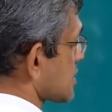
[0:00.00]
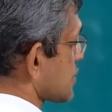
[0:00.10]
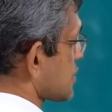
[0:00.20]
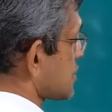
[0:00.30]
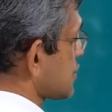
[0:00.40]

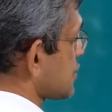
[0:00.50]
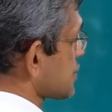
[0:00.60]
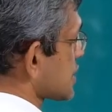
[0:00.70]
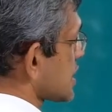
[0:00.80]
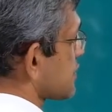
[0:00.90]
So 2,
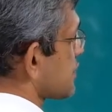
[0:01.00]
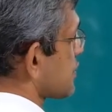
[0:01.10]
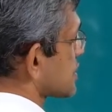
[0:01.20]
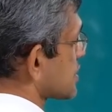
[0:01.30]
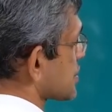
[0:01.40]
3,
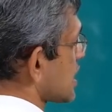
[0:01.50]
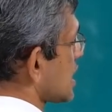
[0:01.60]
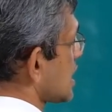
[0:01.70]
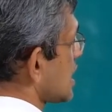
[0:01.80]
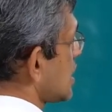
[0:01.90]
4 is a
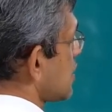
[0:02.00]
triangle.